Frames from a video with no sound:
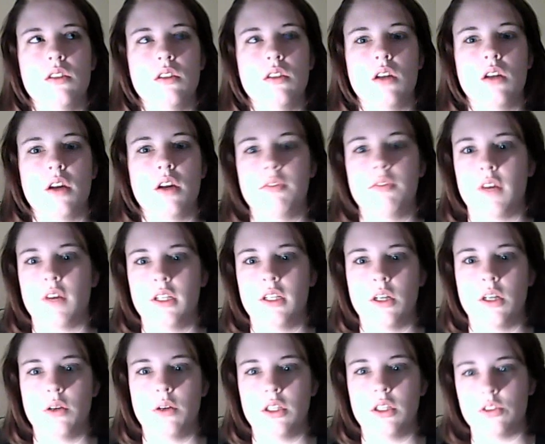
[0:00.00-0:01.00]
I find
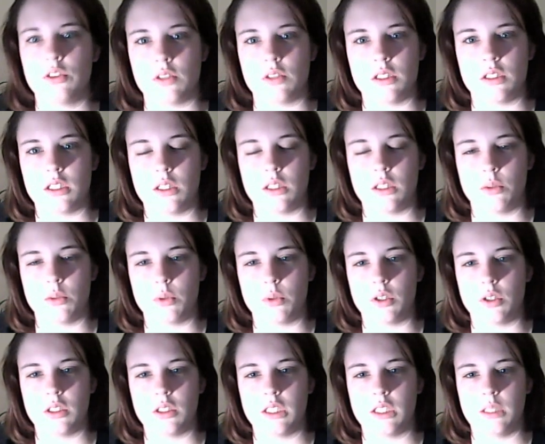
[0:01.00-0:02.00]
no interest in the
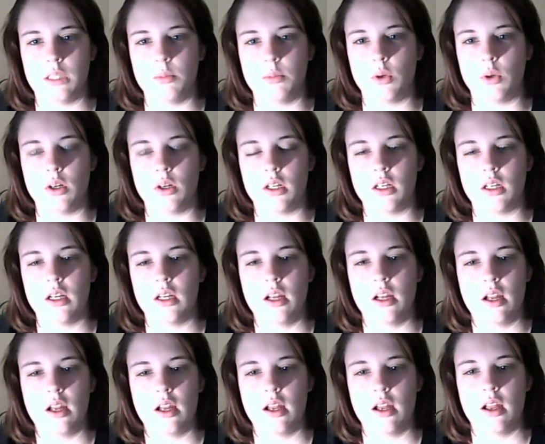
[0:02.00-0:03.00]
world anymore.
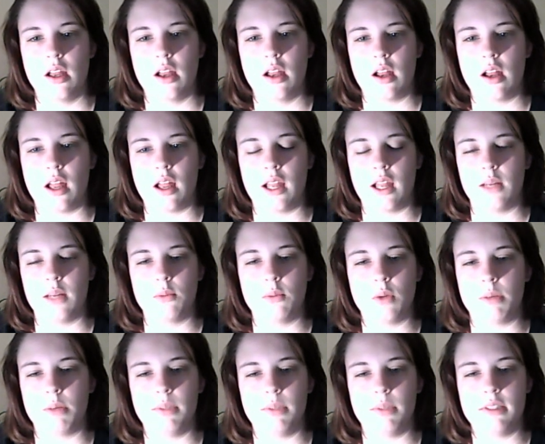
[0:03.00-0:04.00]
I
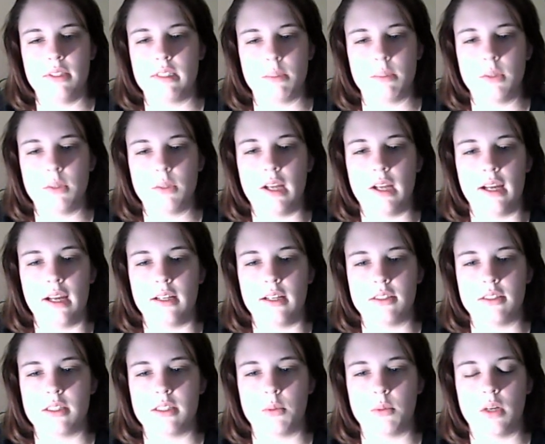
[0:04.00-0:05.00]
want to be someone
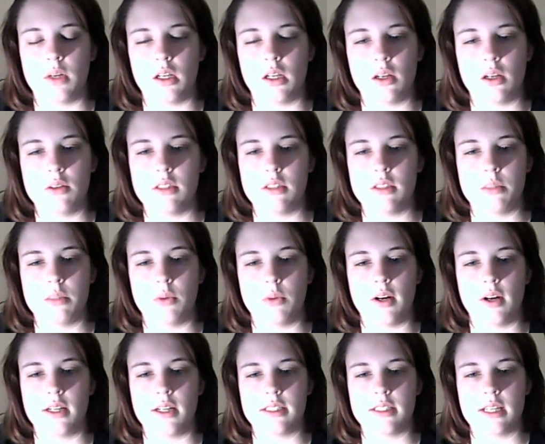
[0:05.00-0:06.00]
else. I want to go somewhere
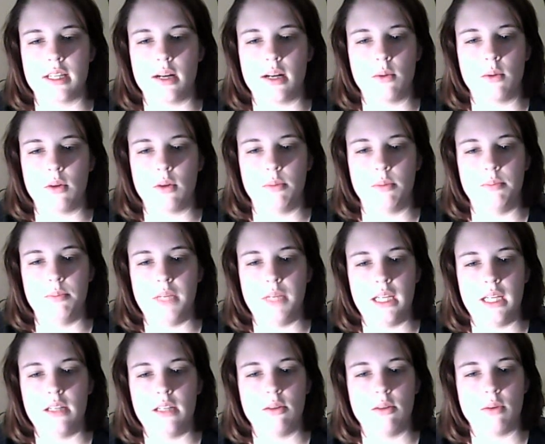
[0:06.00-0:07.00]
else. I don't want to
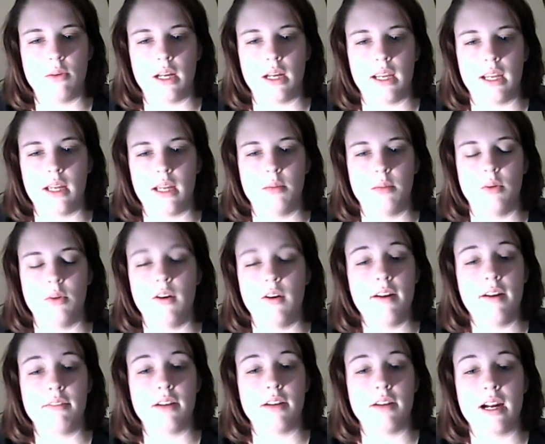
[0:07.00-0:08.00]
be who I am,
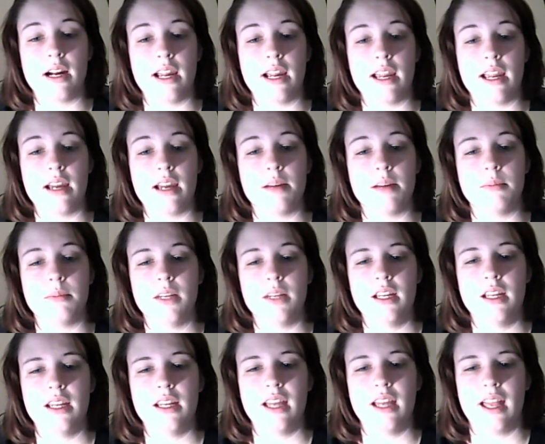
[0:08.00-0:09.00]
whoever I am.
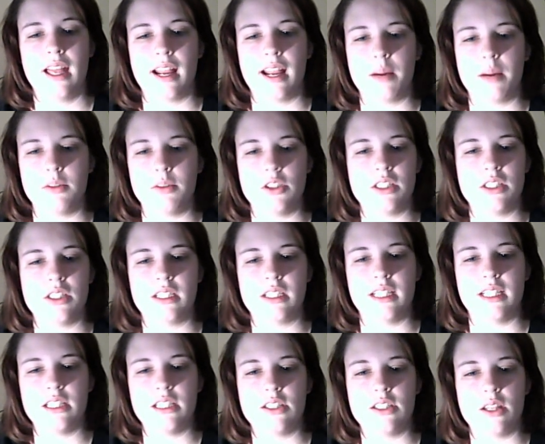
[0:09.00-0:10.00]
And I would just
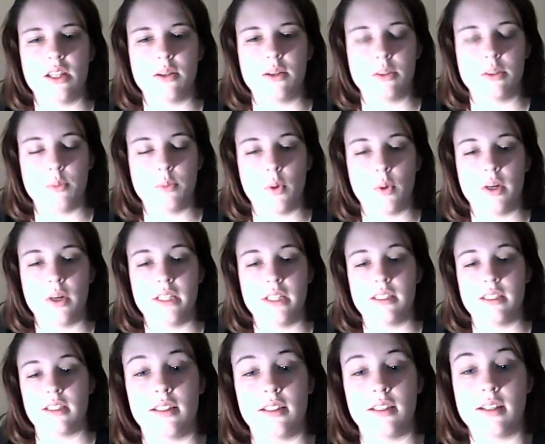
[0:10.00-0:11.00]
get to those
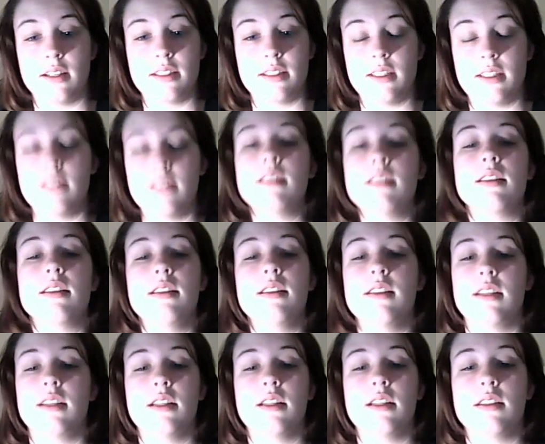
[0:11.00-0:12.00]
points, that's easily
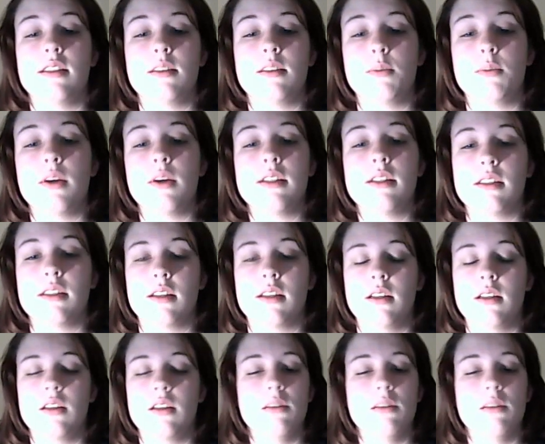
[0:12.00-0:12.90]
seen as depression.